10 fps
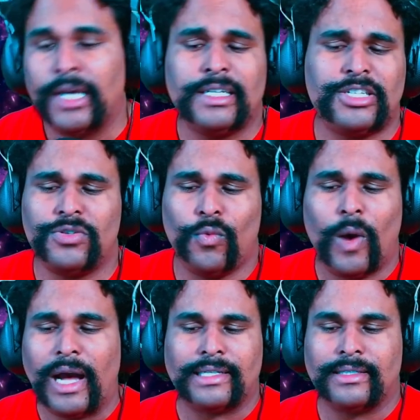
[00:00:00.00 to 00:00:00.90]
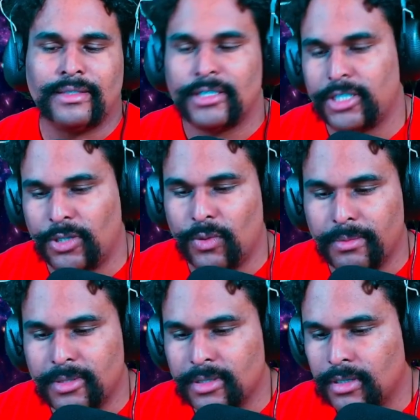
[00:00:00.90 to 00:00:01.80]
Do what? she
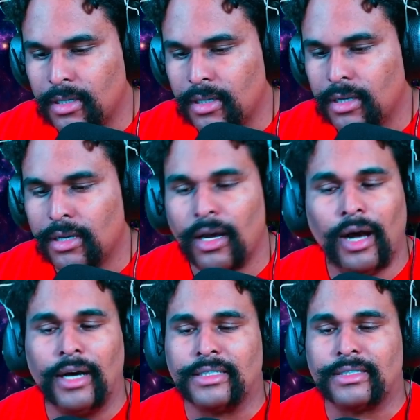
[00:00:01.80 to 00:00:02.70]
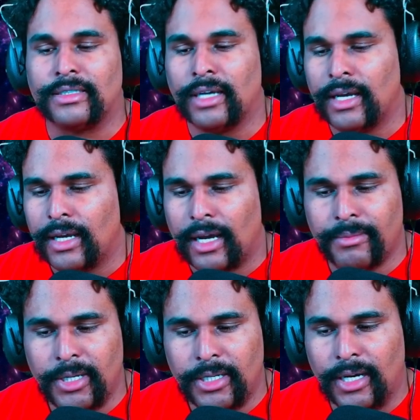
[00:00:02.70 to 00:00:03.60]
quipped. Us. I
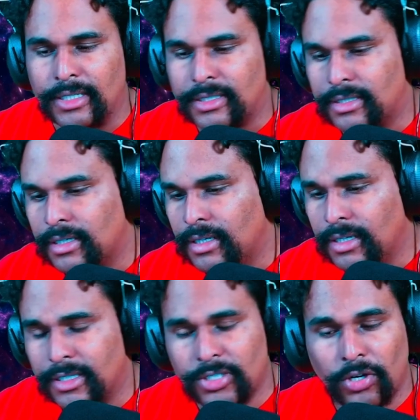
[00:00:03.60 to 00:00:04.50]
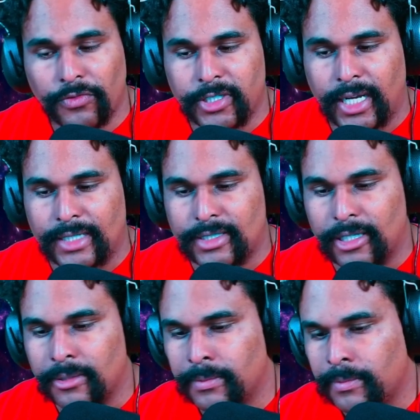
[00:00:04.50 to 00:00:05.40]
mean us. It's over, Cassie.